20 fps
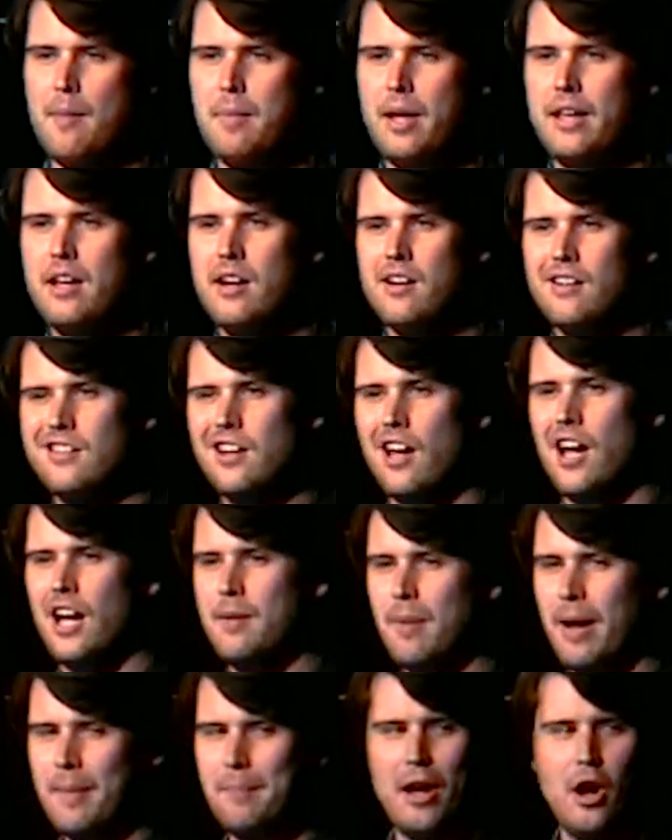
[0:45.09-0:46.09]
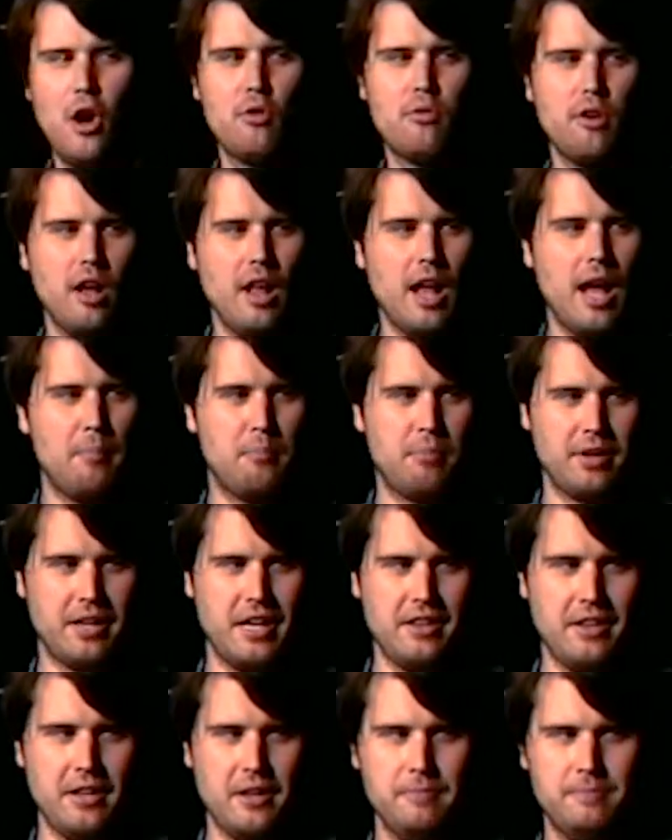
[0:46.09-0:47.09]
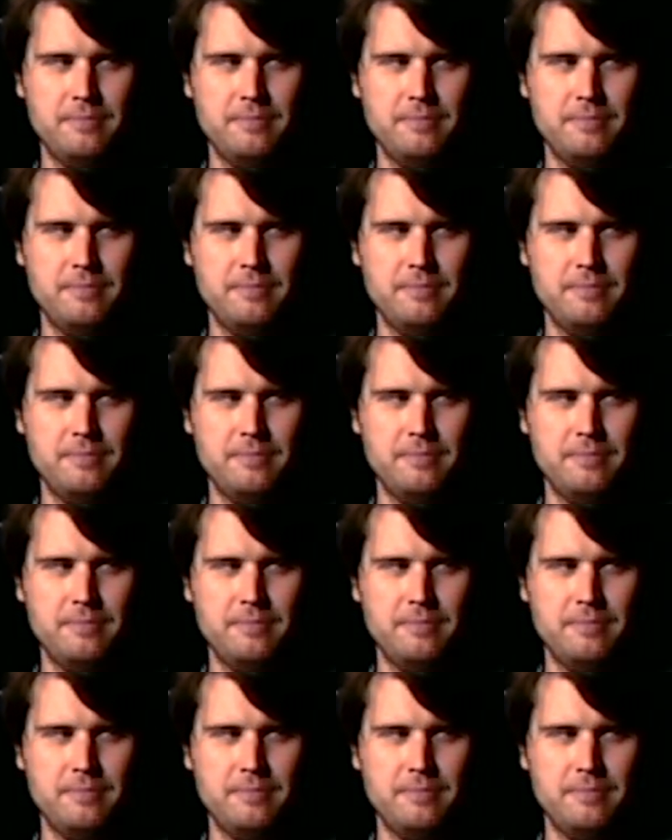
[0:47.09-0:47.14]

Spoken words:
I'm not here to talk about my overall upbringing.